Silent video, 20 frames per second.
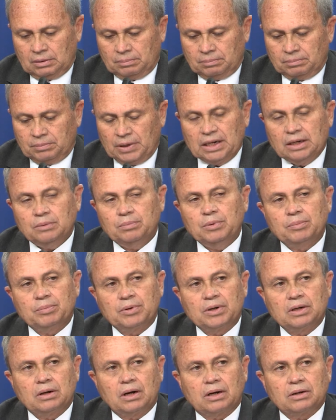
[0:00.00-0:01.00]
many
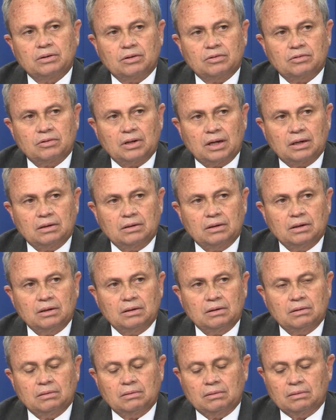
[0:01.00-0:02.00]
people understand
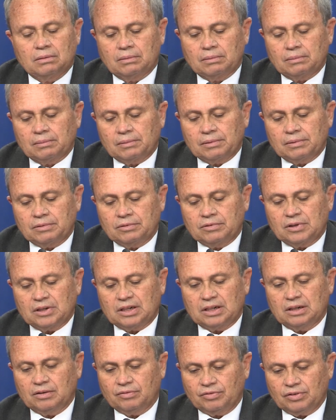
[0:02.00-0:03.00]
the
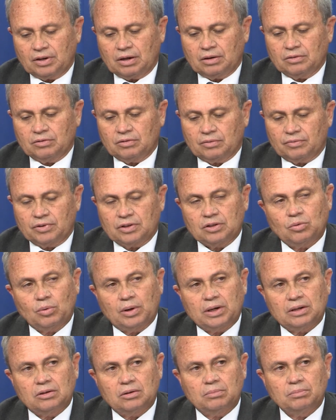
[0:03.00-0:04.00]
significance of a
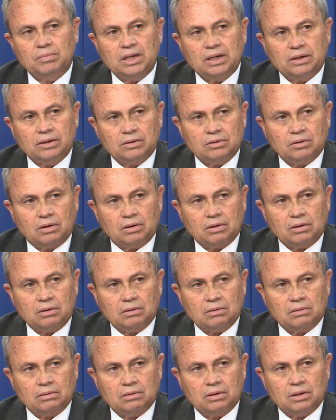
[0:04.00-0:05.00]
twenty billion dollars
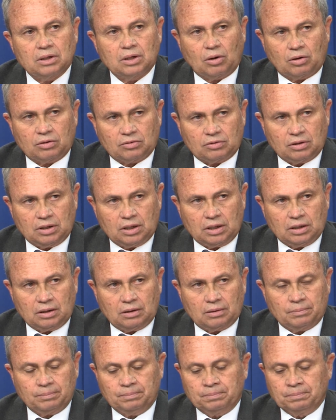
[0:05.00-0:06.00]
loss in
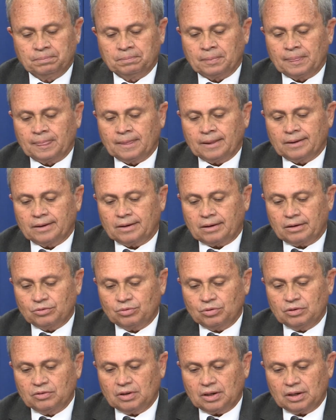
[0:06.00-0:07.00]
income. The
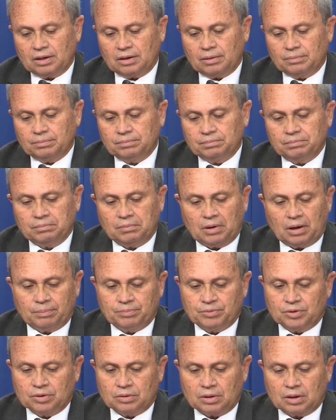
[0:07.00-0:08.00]
country's income
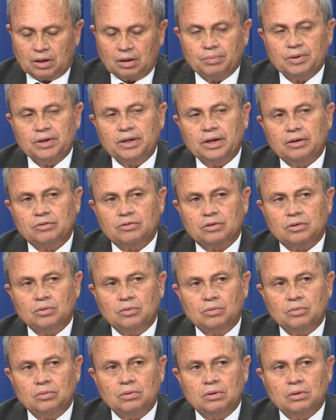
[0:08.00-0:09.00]
up to a couple of years
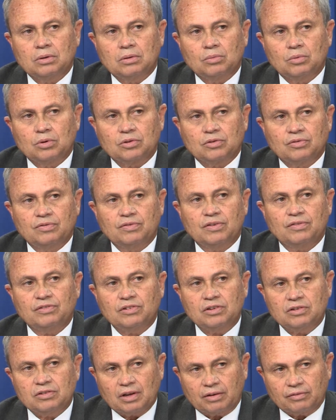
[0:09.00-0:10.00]
ago was
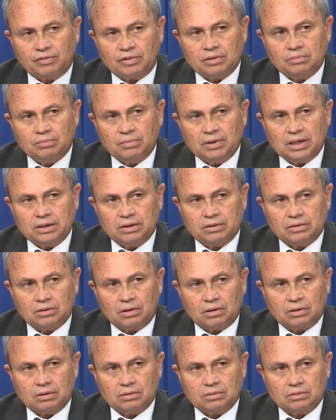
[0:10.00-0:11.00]
fifty-seven billion
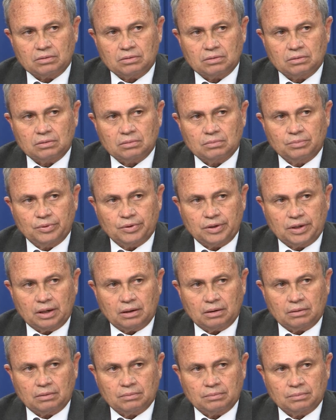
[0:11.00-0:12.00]
dollars per
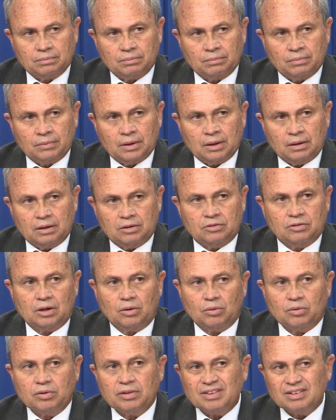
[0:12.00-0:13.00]
year. It's
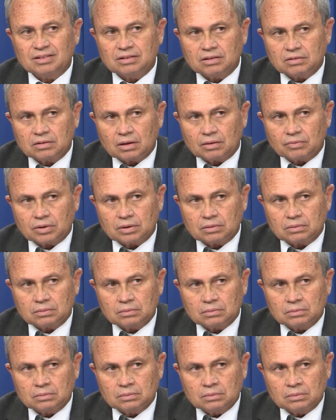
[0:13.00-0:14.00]
now thirty-seven.
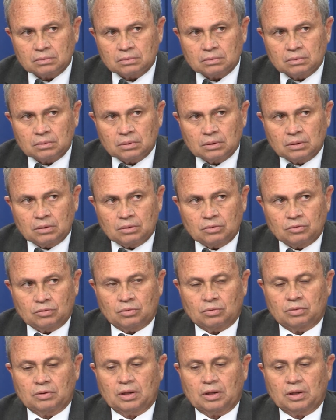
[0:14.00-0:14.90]
So